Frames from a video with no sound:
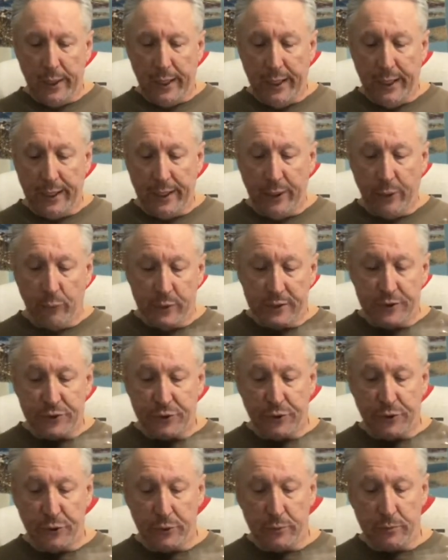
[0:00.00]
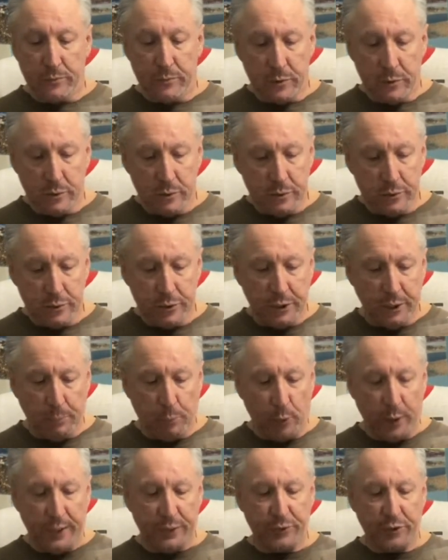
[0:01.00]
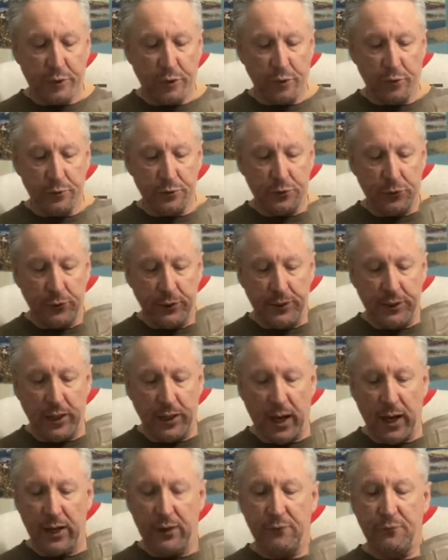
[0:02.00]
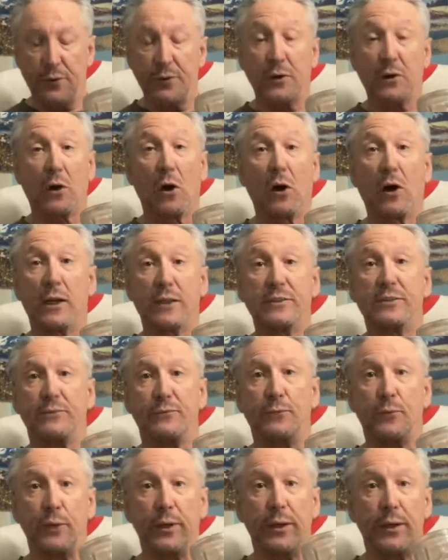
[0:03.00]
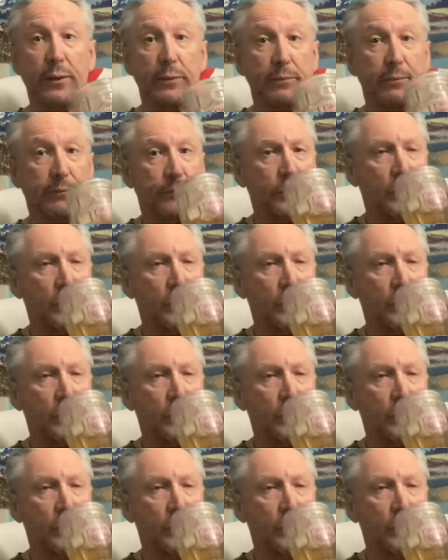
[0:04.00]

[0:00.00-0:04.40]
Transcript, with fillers: Anyone's tomb. She praised those who had died for the cause of freedom.